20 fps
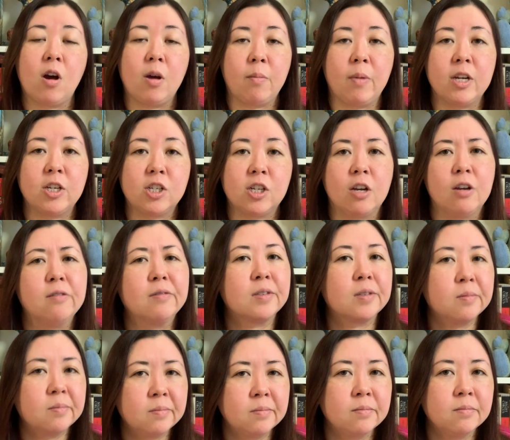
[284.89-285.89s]
on my shelves.
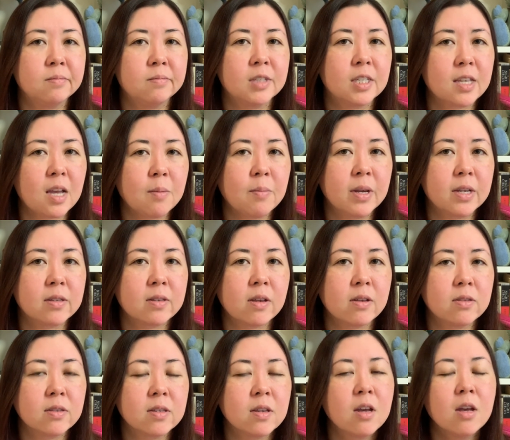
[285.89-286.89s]
Does that make
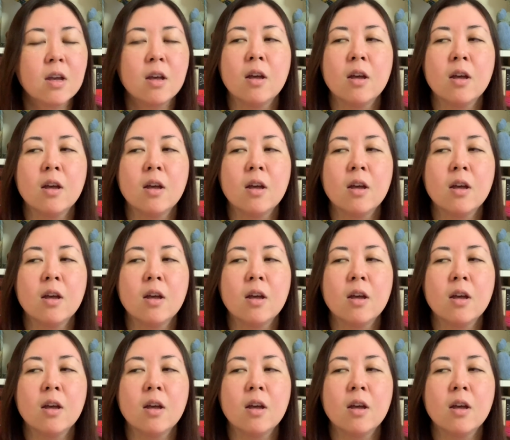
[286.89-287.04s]
sense?